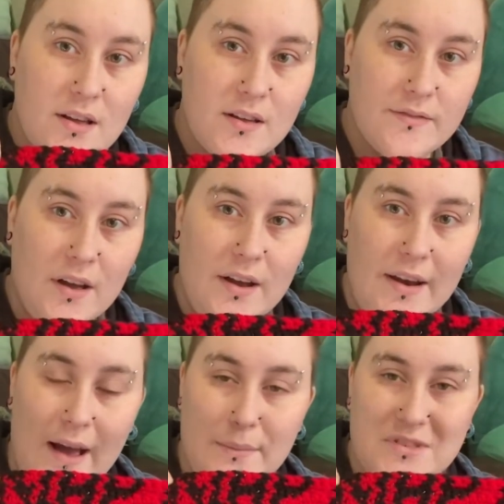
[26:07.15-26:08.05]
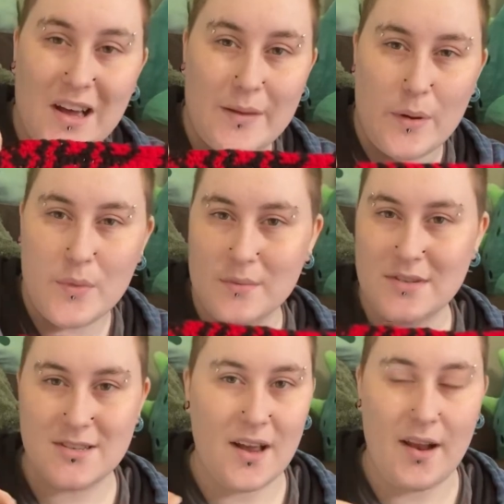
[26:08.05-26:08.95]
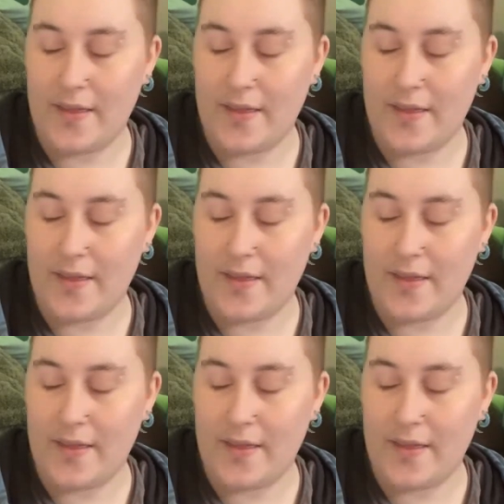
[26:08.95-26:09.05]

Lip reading: I've got nap time. I'm almost done.